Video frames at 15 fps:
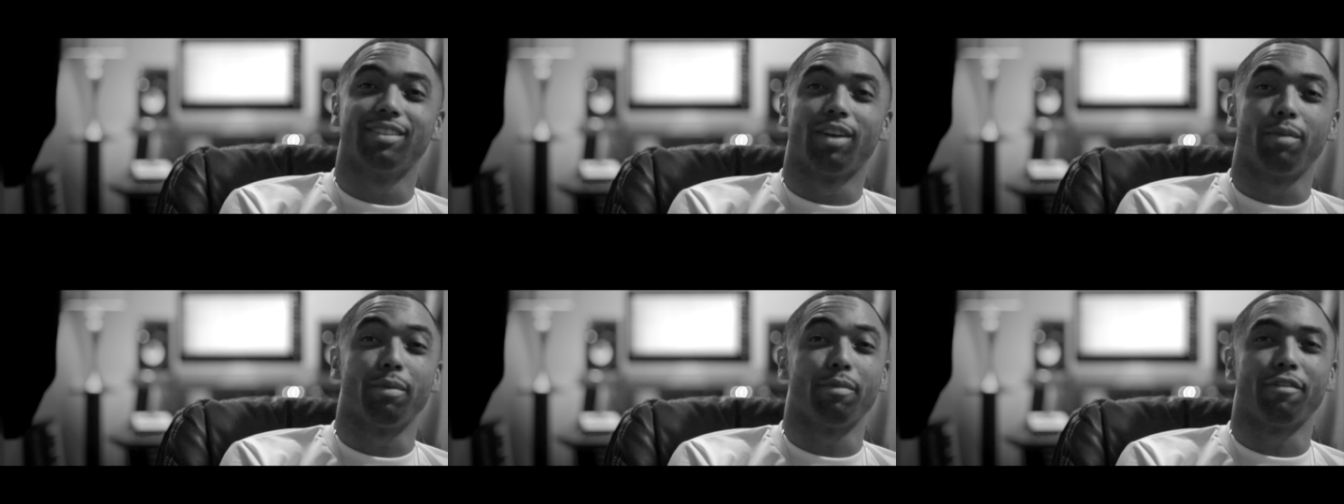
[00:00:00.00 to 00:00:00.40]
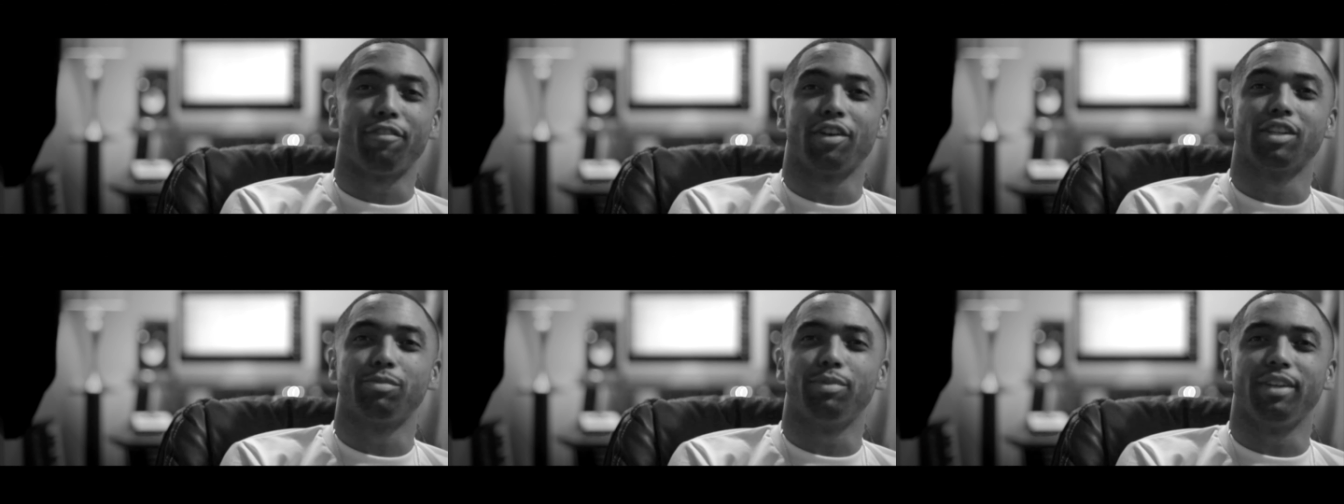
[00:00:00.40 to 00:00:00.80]
When I made my
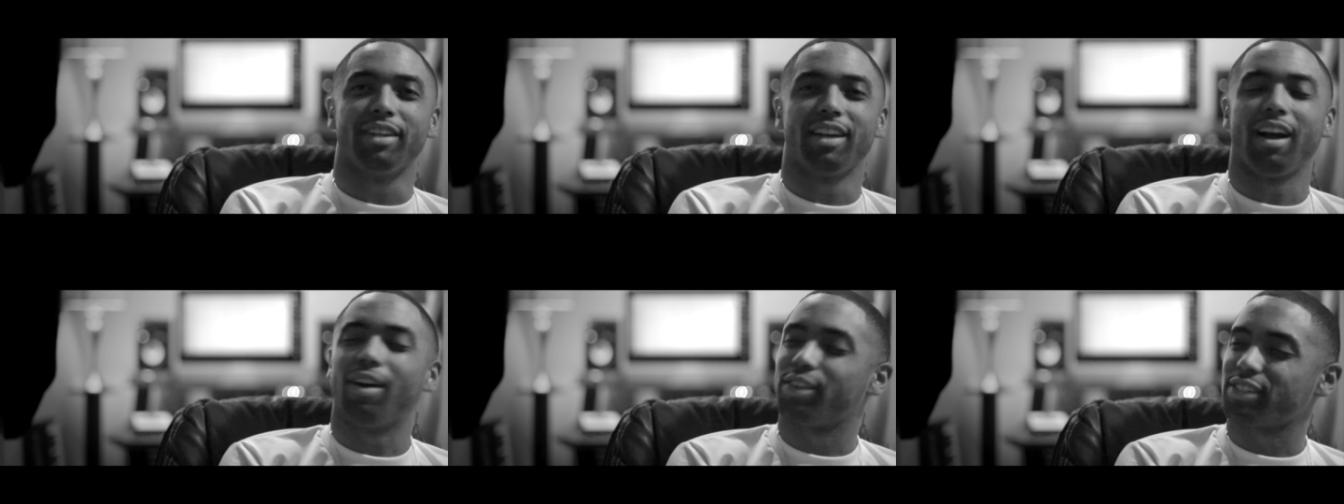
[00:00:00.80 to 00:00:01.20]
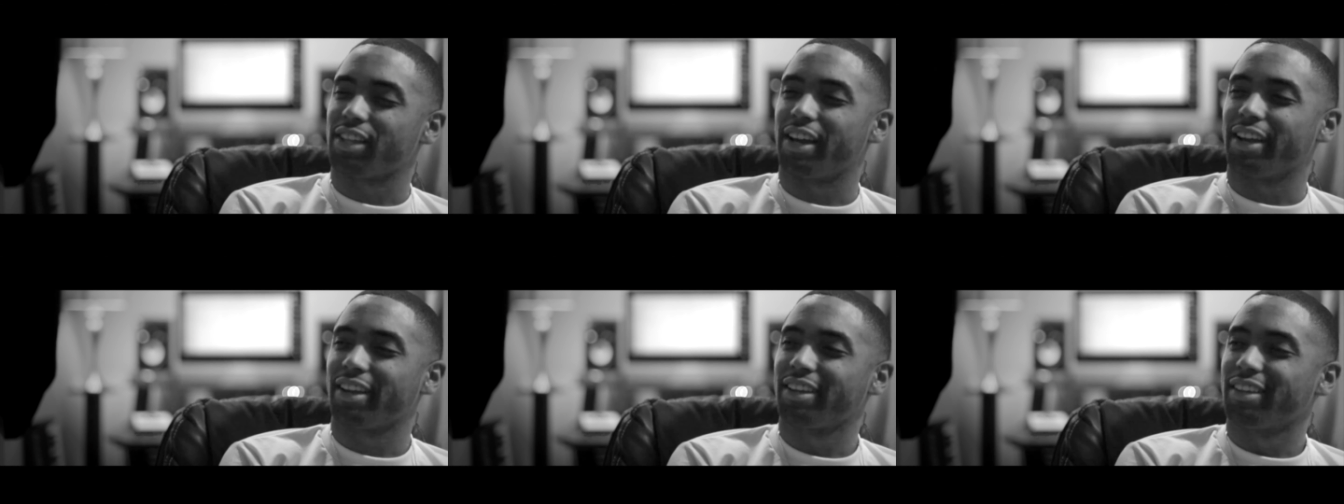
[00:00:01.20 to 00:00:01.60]
first beat, I was
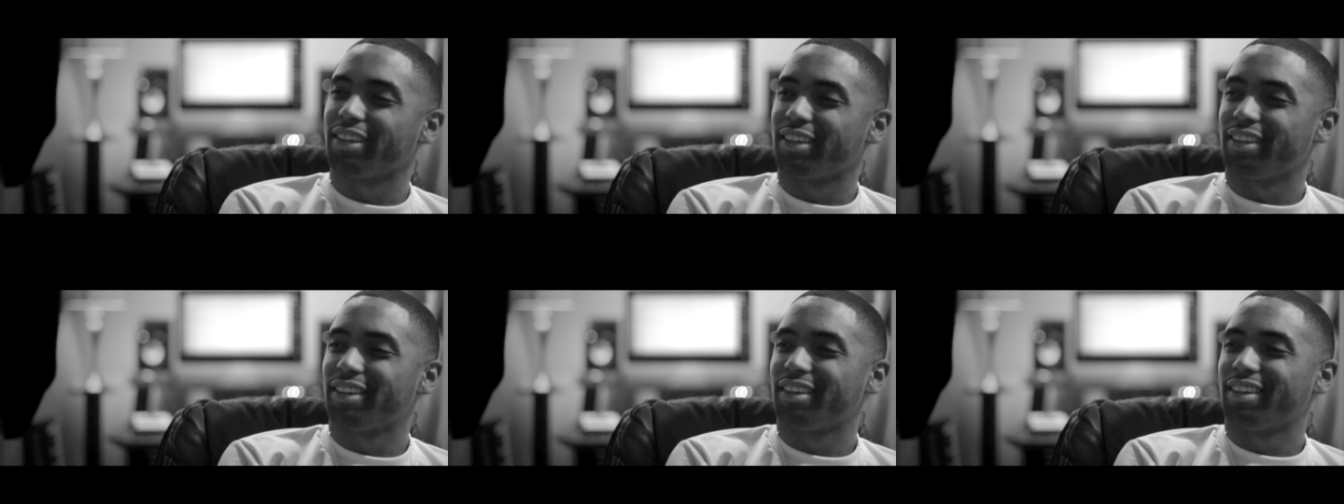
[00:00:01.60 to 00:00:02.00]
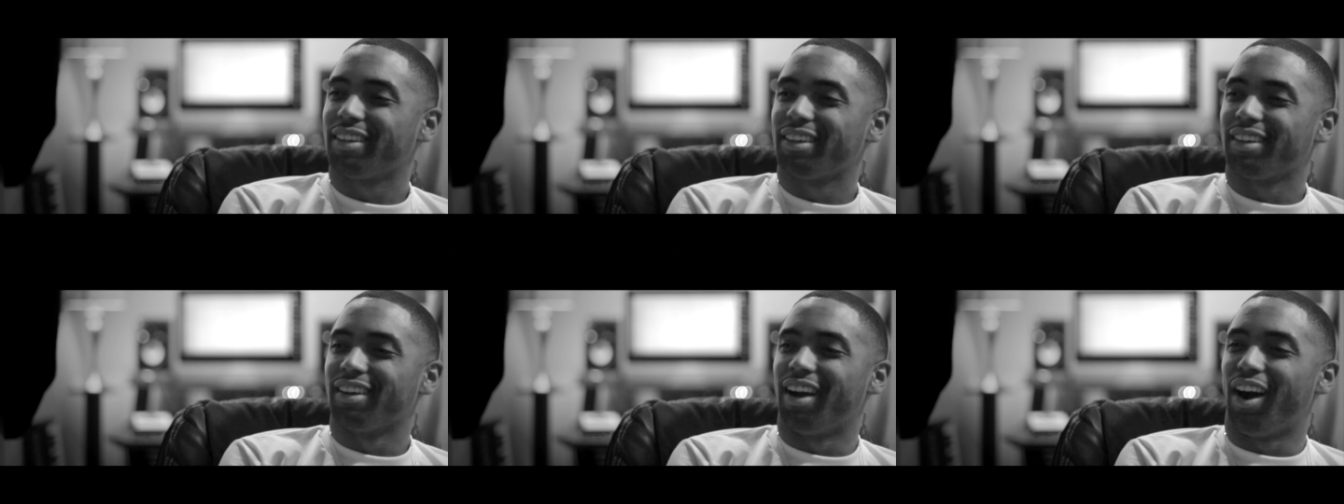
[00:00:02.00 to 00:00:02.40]
like,
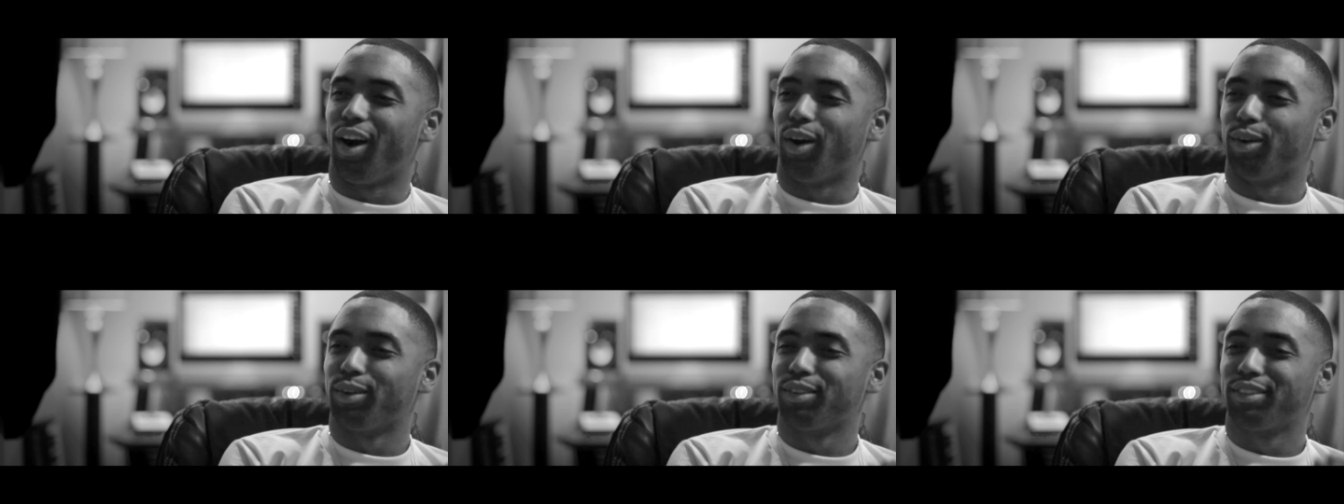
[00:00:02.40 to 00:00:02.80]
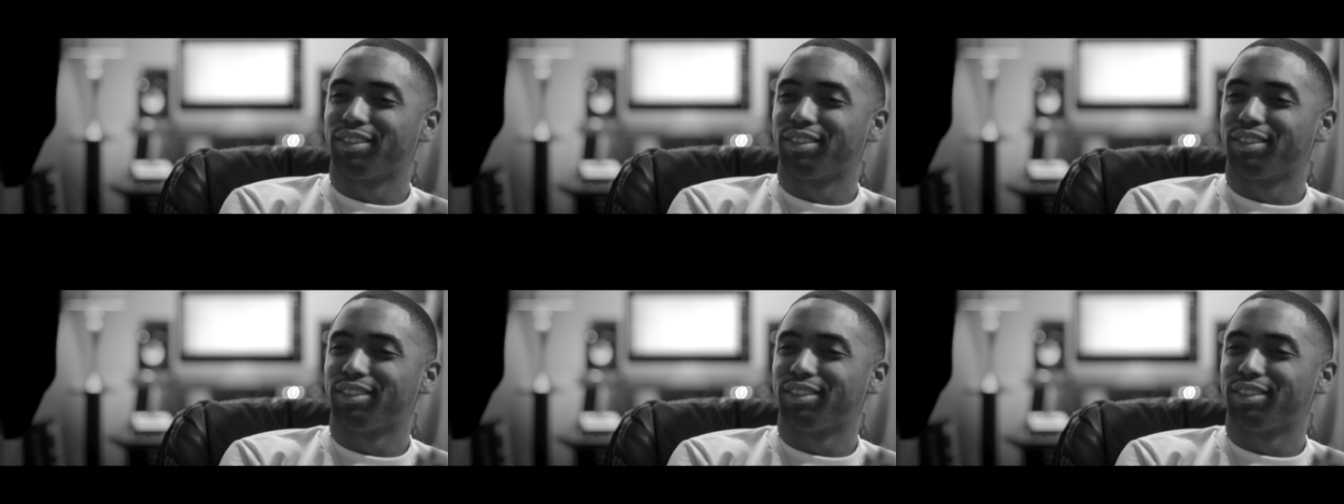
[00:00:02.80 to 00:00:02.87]
oh,